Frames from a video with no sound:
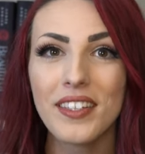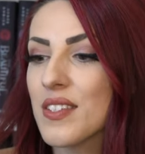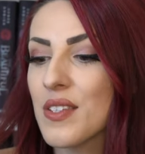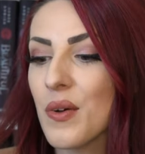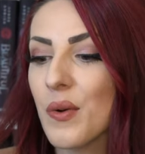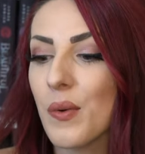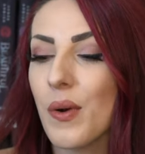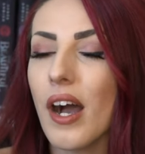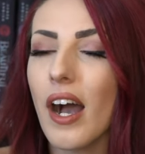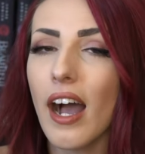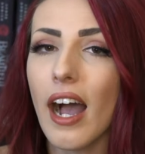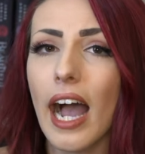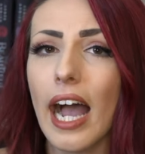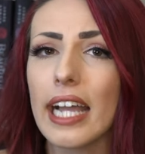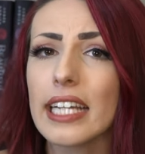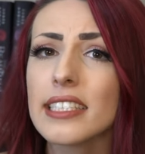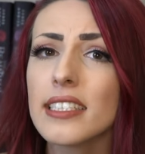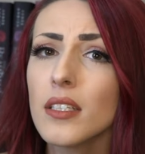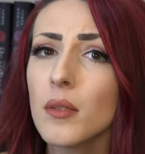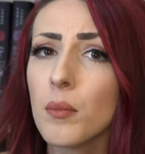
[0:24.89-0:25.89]
So
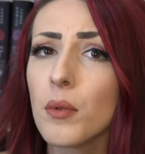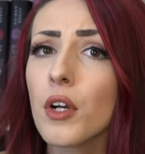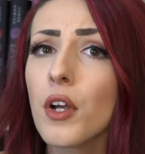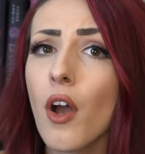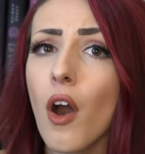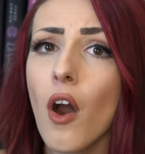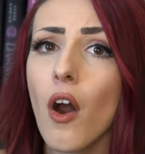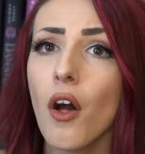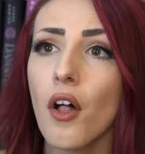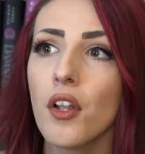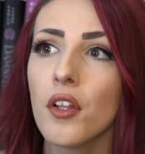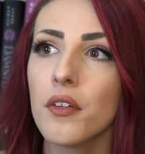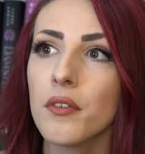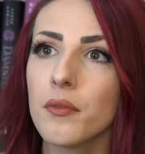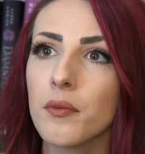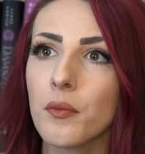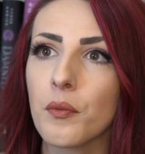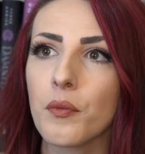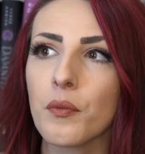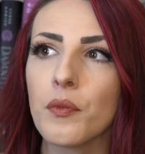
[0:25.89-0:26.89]
I did a book
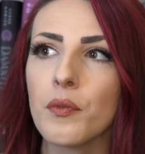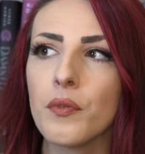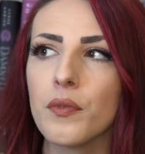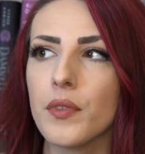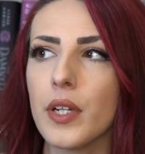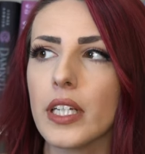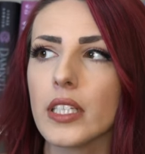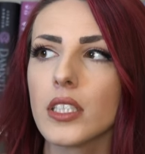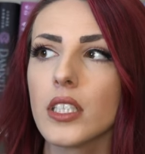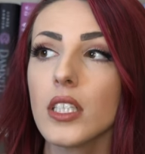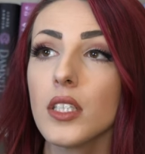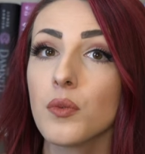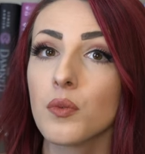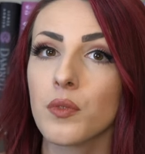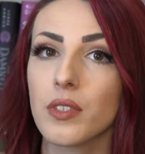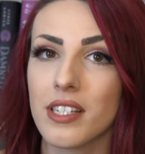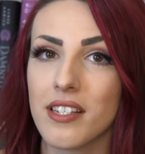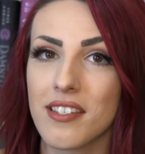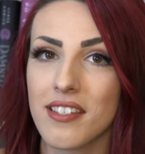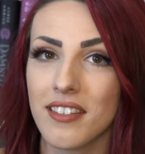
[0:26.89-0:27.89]
haul fairly
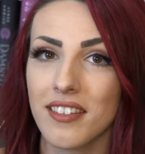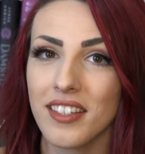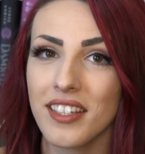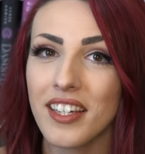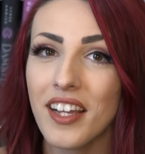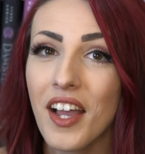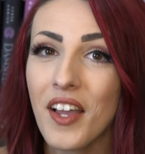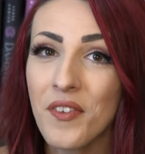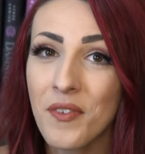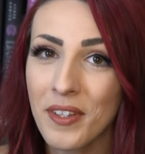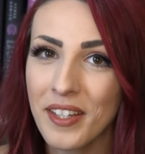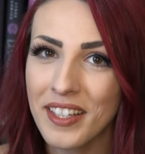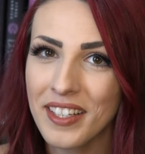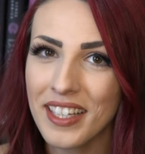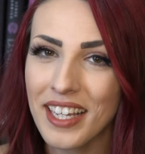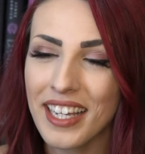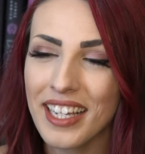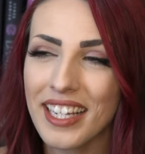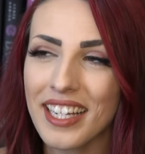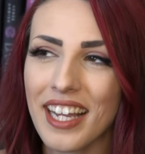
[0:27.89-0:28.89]
recently, I feel
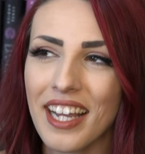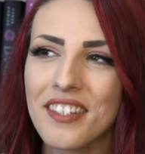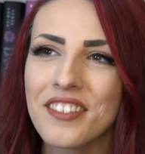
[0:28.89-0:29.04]
like.